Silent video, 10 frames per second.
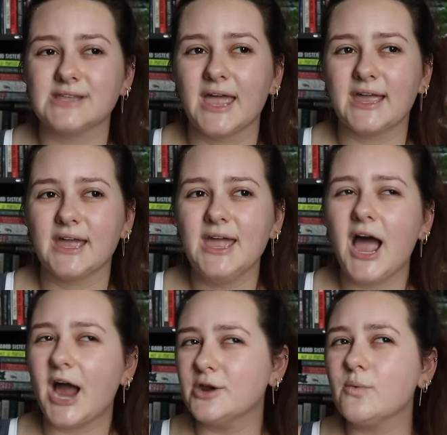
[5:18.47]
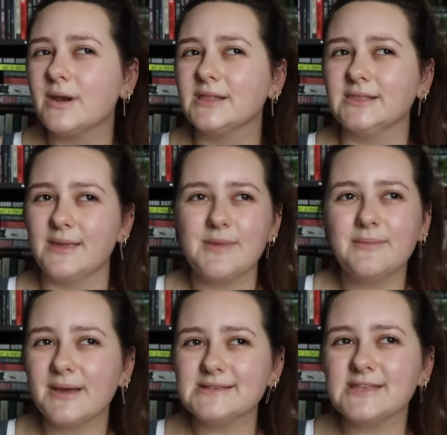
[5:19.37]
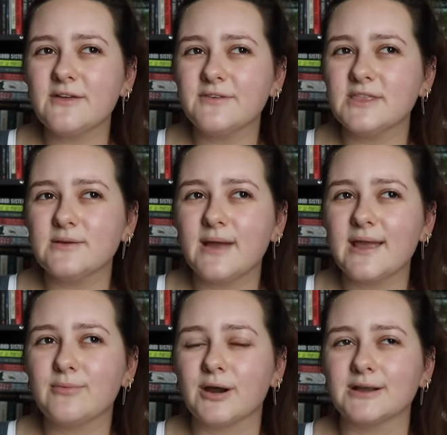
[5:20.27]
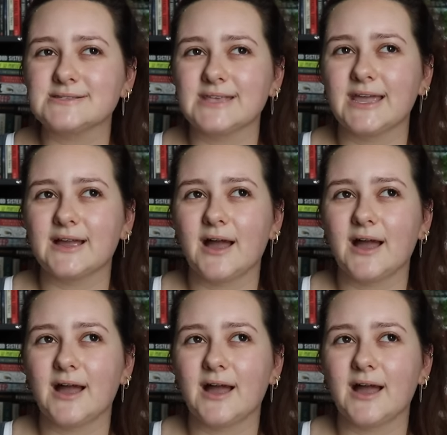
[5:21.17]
Like, I don't want to limit myself in the way where it's like